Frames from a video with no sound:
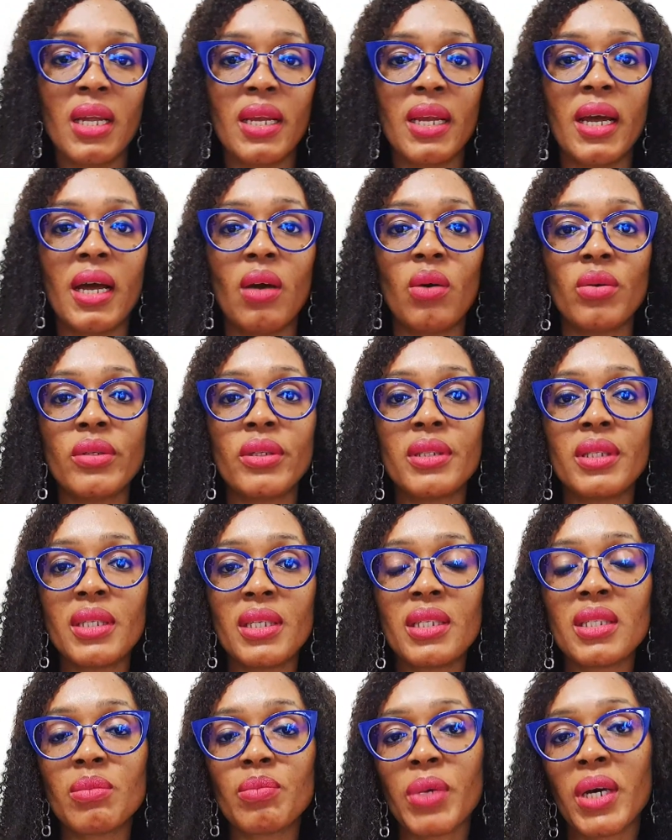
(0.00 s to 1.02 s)
Now,
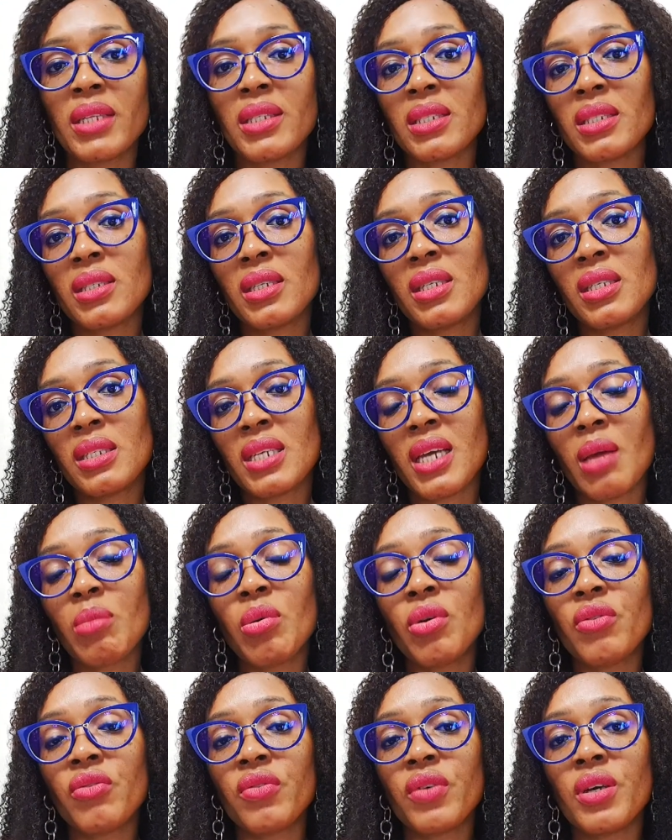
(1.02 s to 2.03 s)
this type
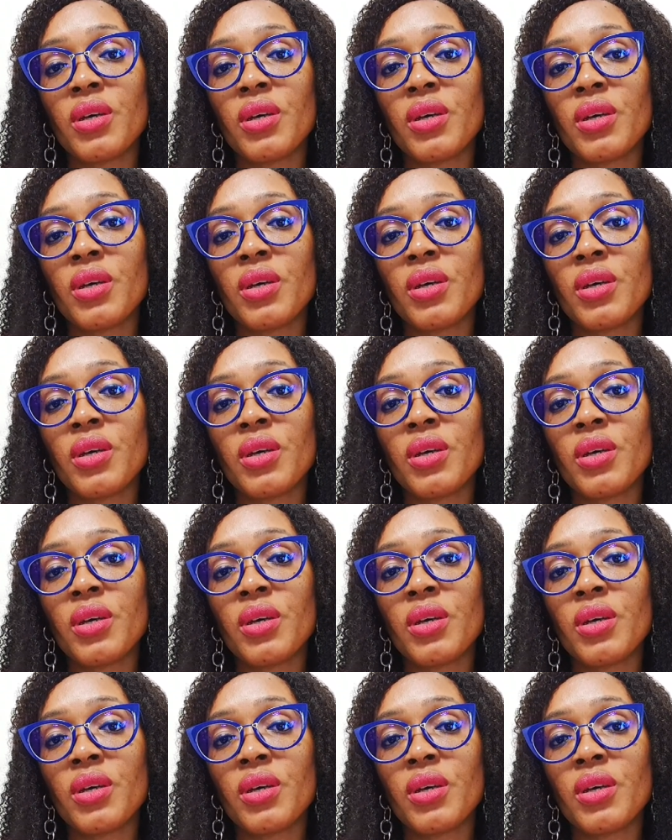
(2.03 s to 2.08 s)
of